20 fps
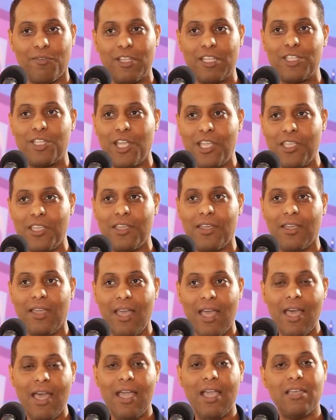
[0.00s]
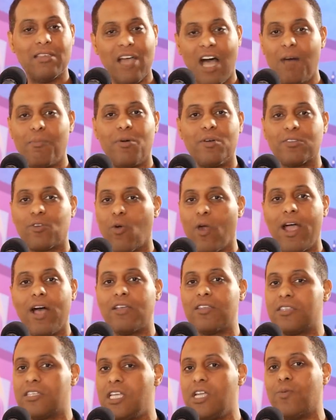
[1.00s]
Virginia is almost
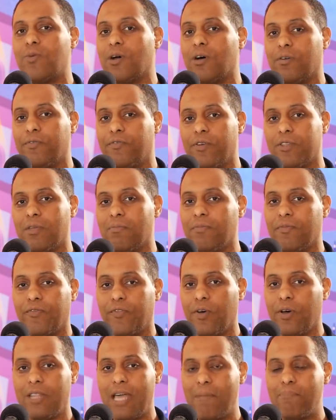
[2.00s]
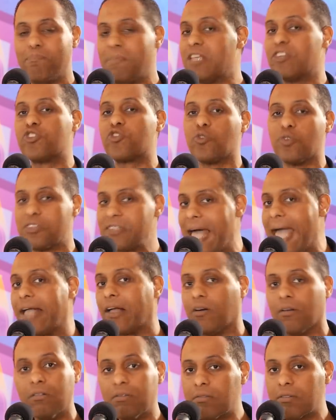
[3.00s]
ground zero for that minstrel
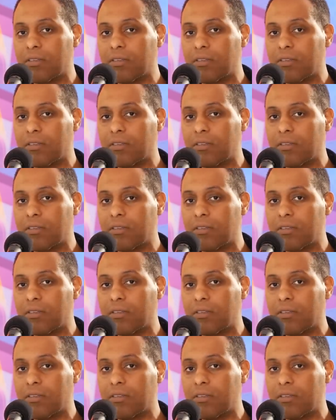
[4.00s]
cycle.